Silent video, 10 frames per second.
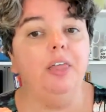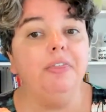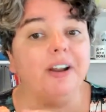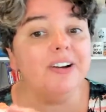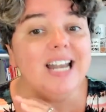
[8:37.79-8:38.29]

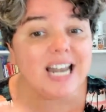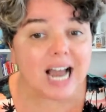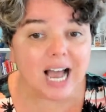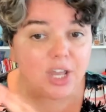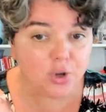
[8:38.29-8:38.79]
that are
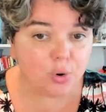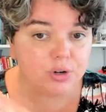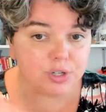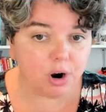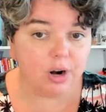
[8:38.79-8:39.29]
not your
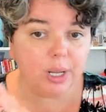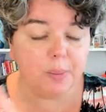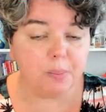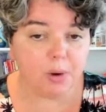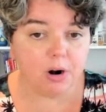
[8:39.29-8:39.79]
target
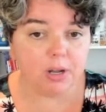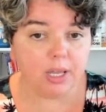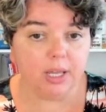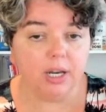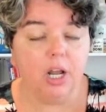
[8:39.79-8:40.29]
market,